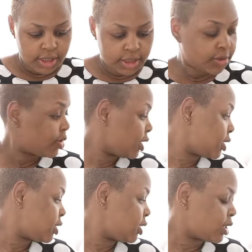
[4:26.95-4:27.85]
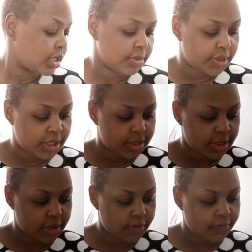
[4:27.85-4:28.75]
so that it can be
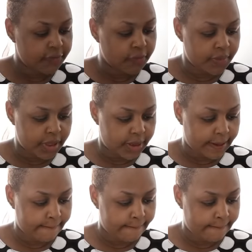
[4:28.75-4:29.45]
easier for me